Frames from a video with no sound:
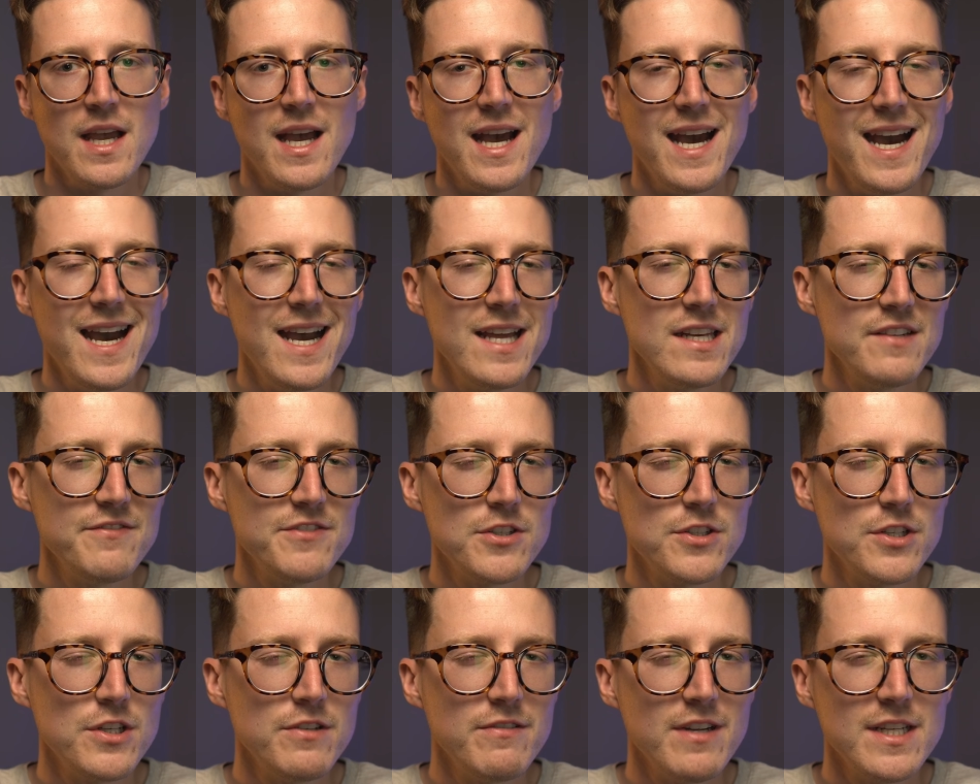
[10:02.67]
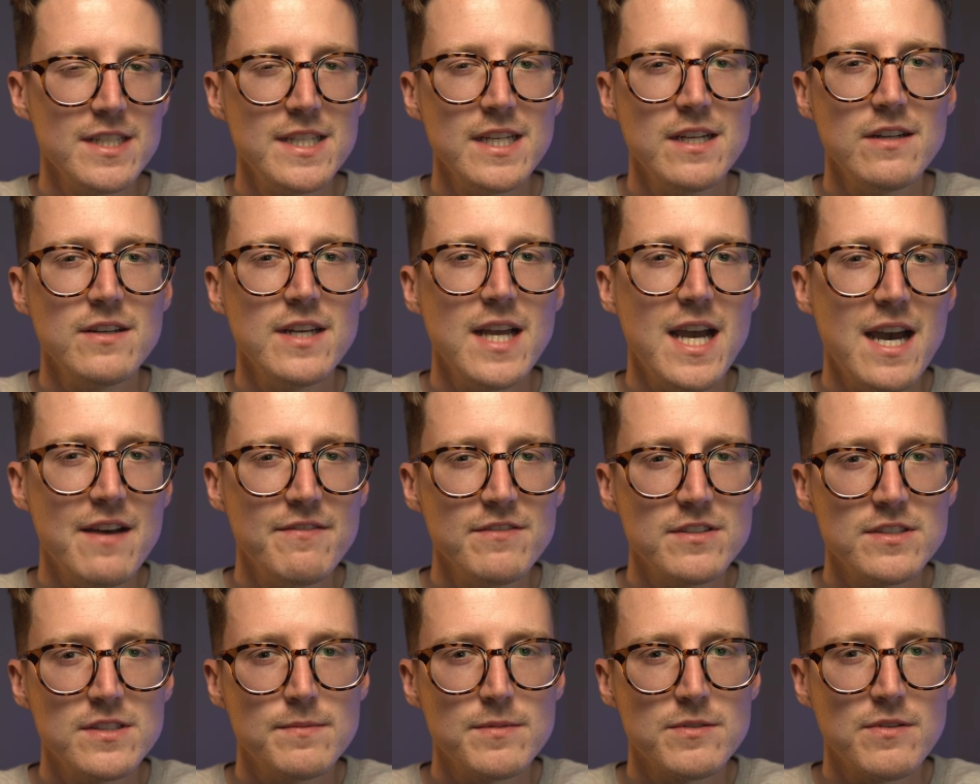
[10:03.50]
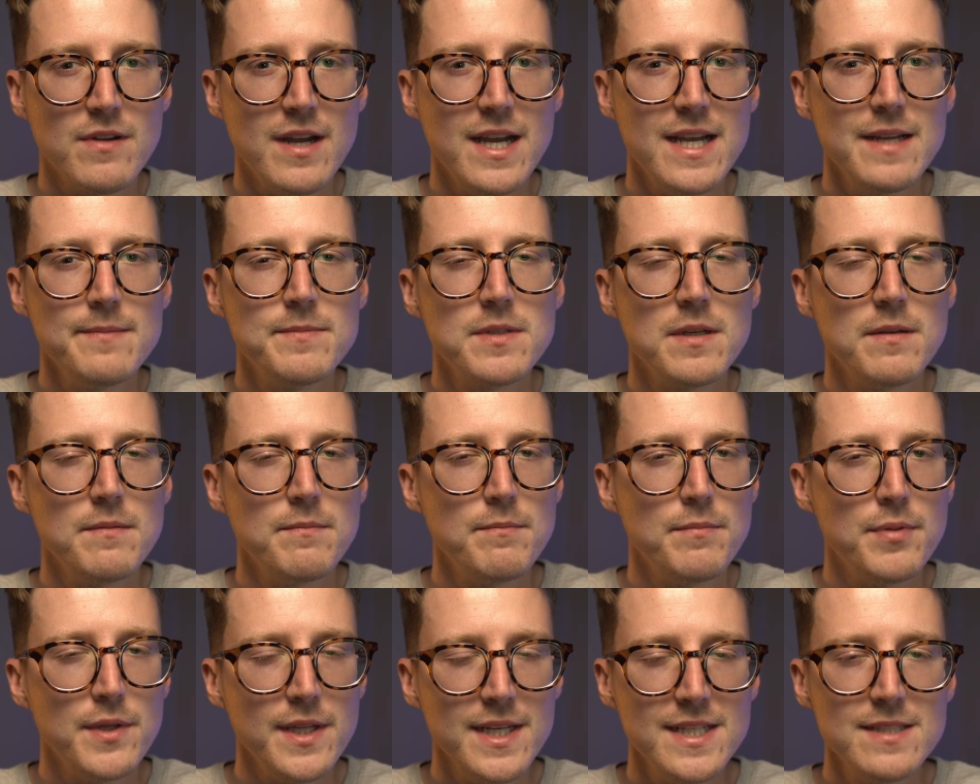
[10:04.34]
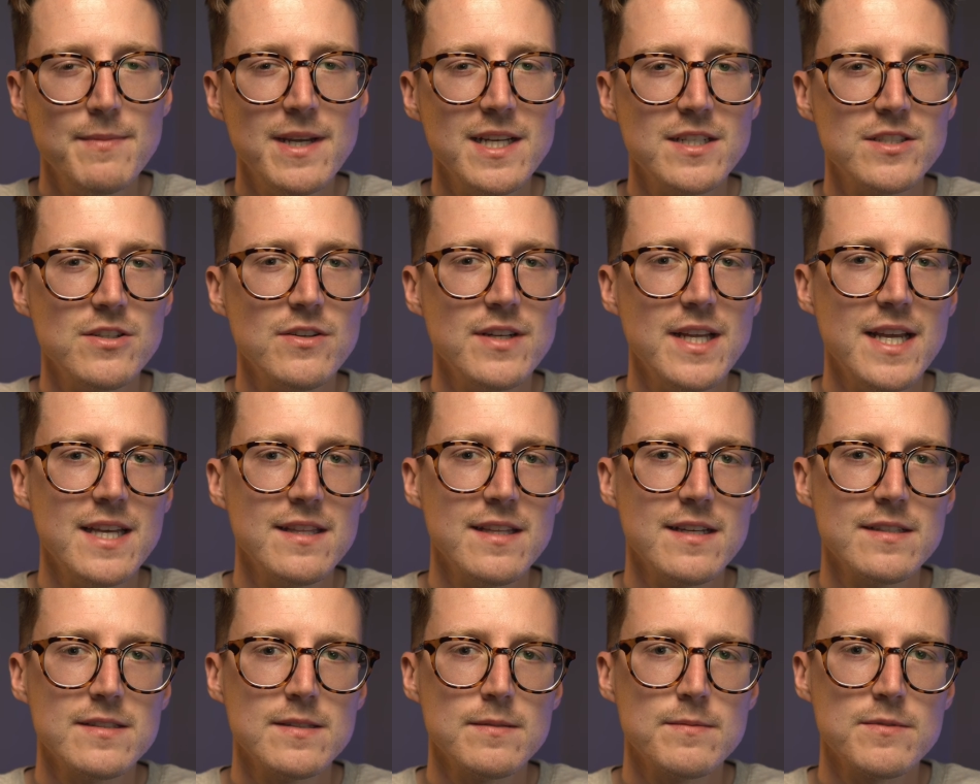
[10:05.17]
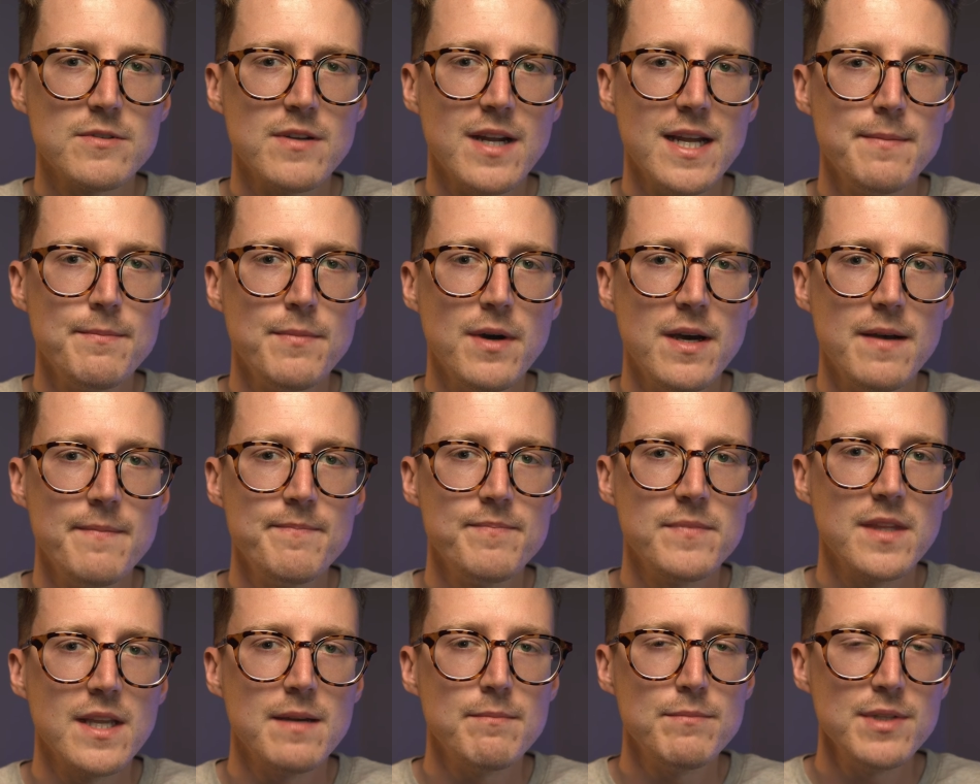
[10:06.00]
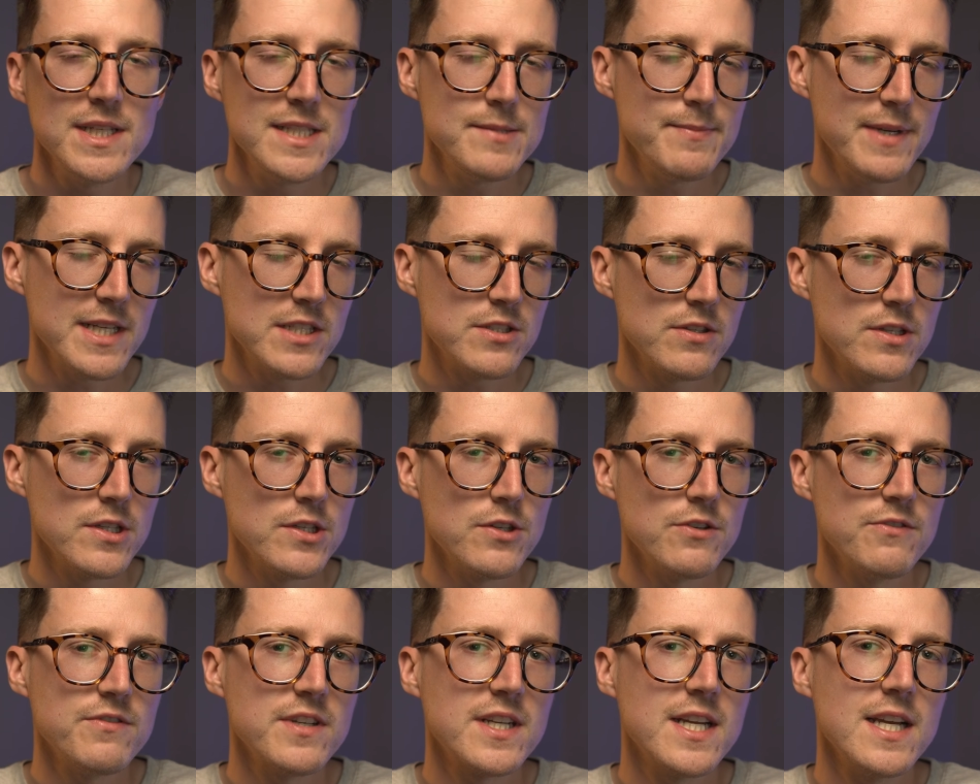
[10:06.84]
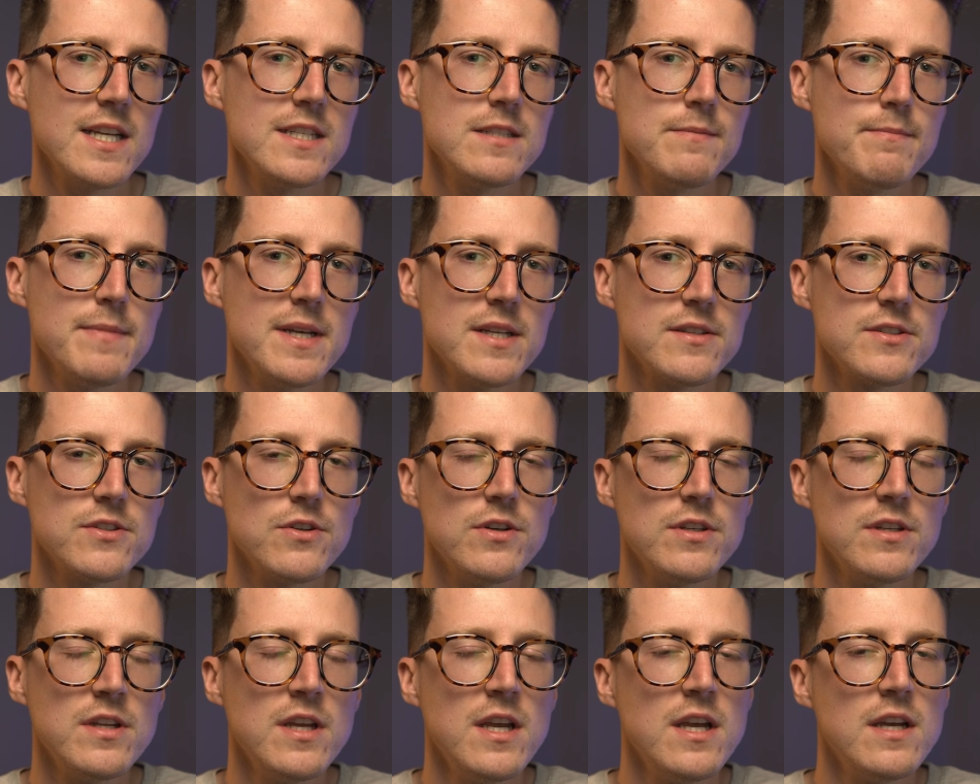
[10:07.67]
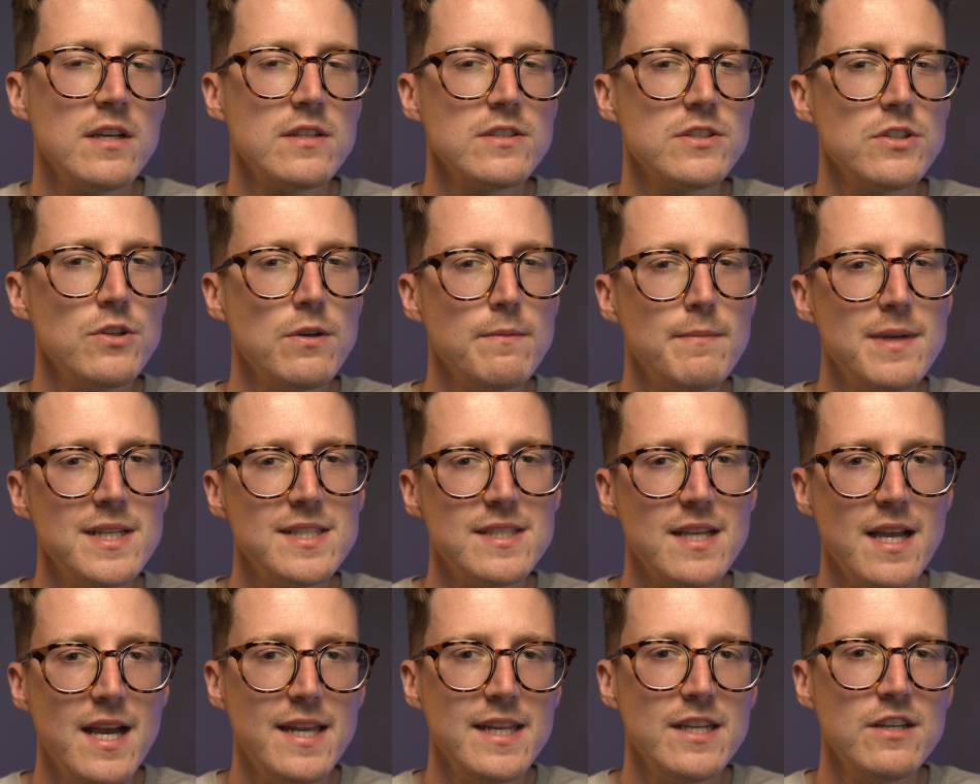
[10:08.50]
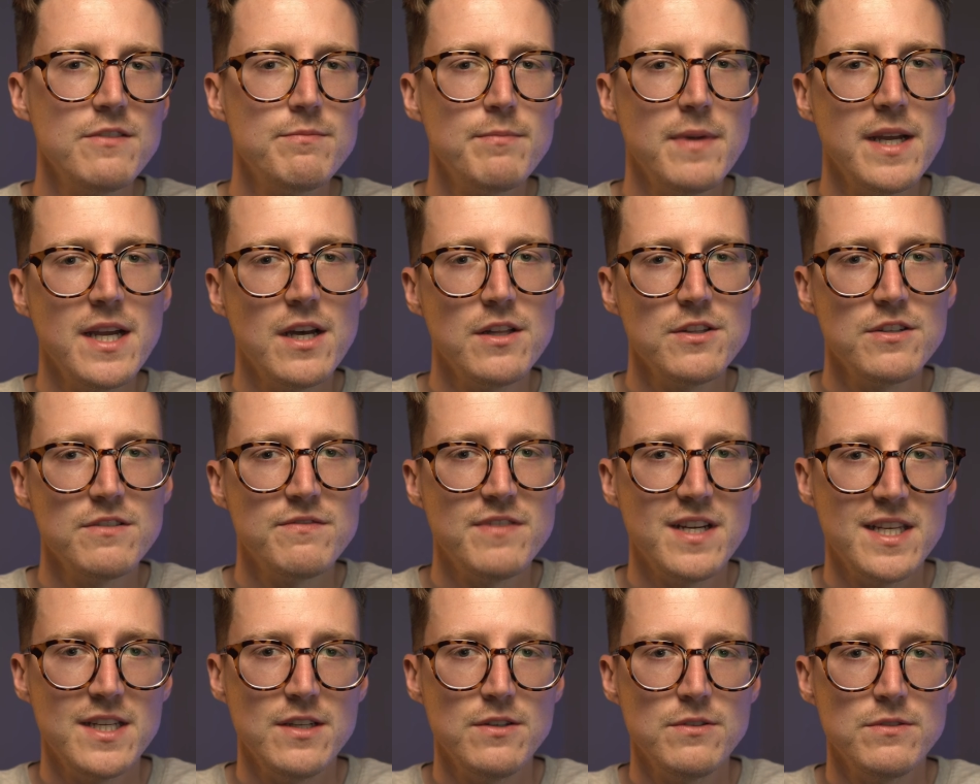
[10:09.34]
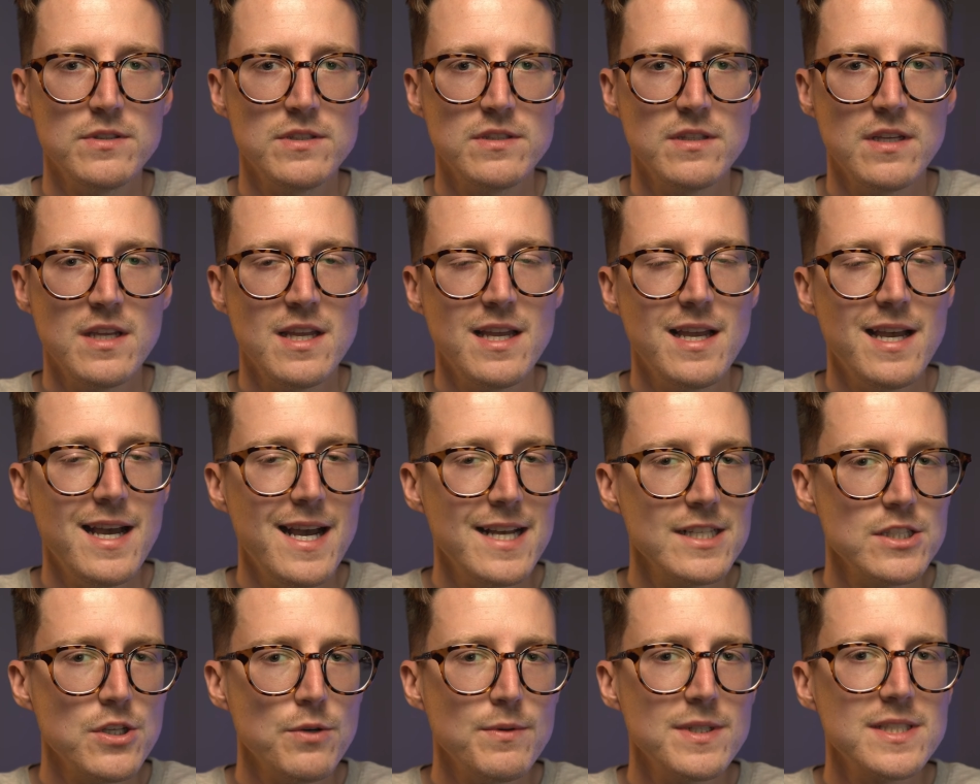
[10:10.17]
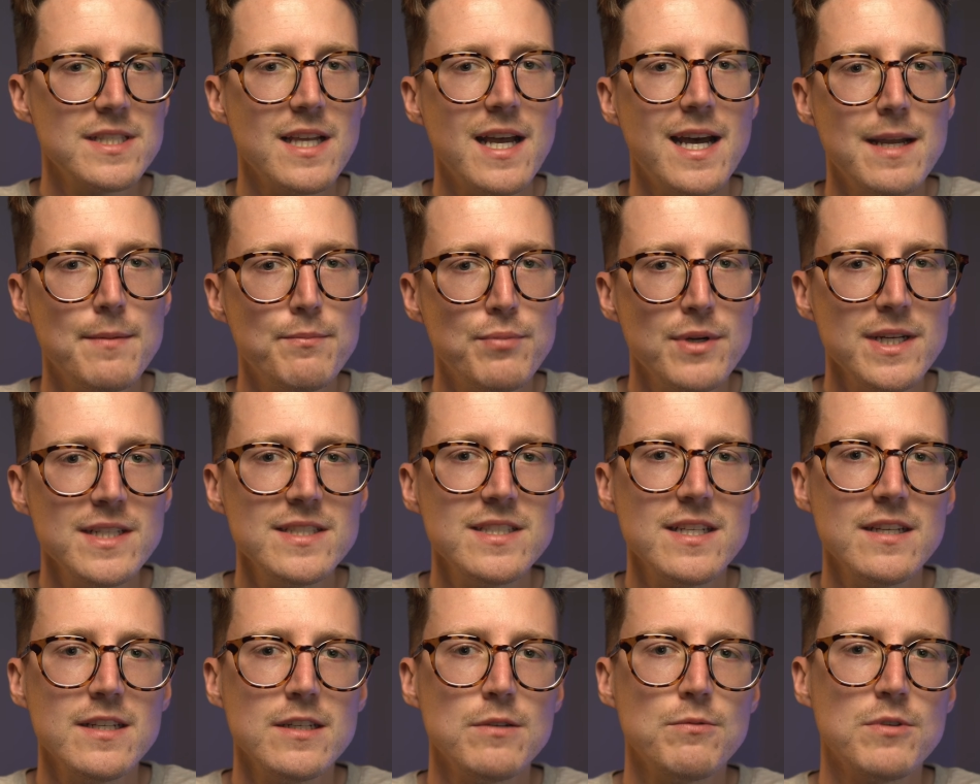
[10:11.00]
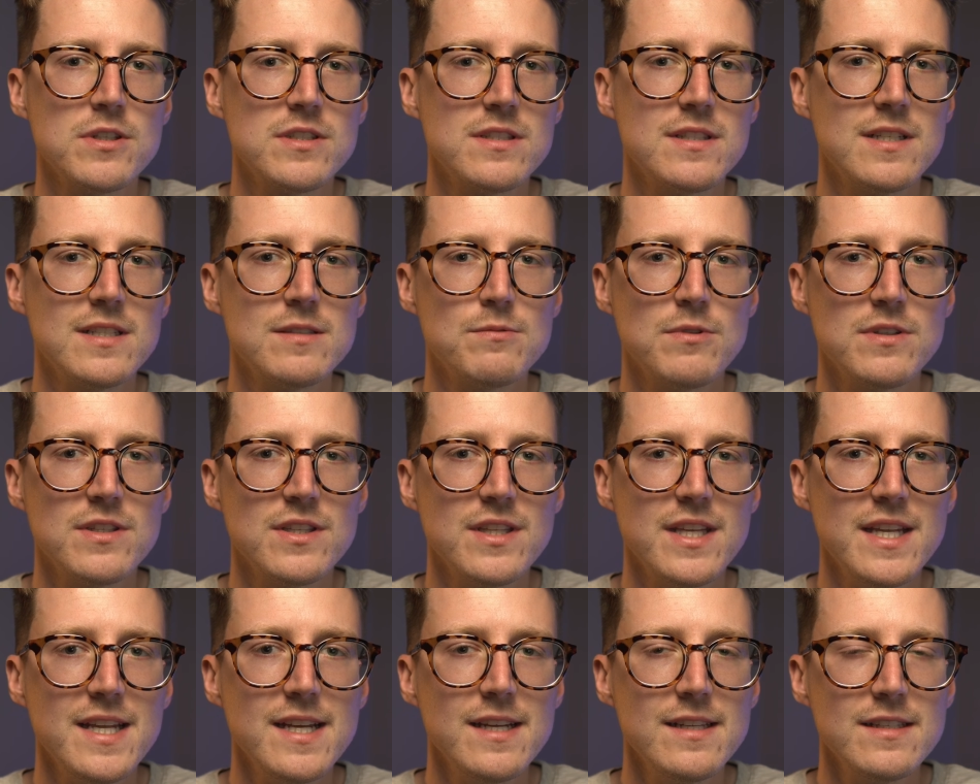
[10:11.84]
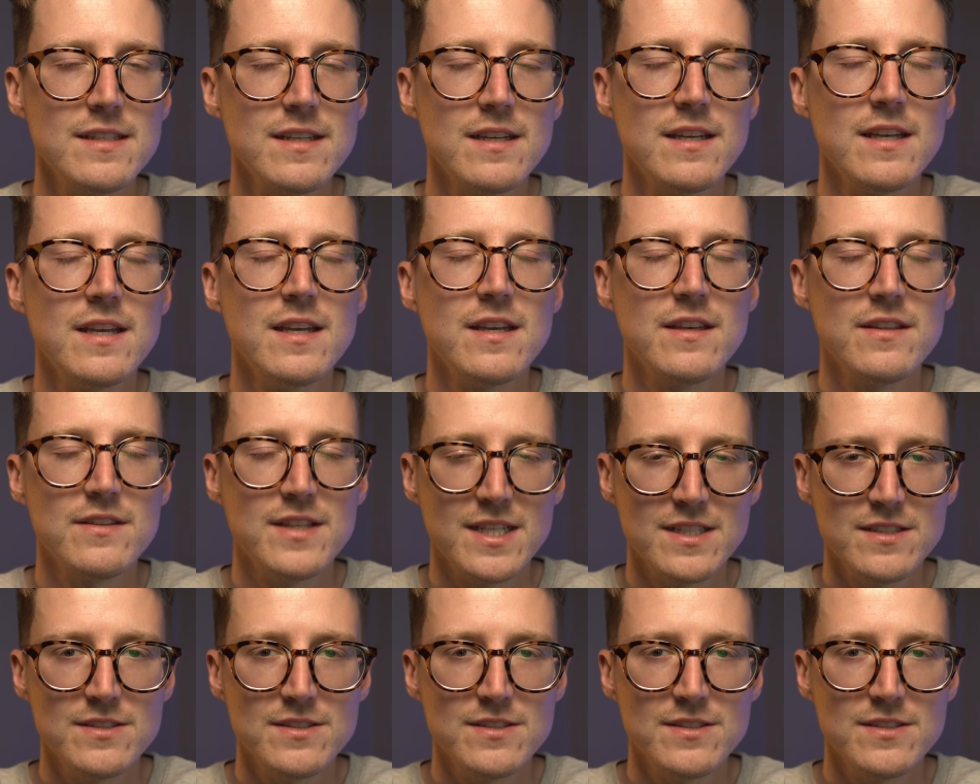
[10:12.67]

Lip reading: And if you're new around here and haven't subscribed, please make sure to hit that subscribe button. And please make sure the notification bell's on so you don't miss any of my other videos. As always, I appreciate you watching this one to the end. Thank you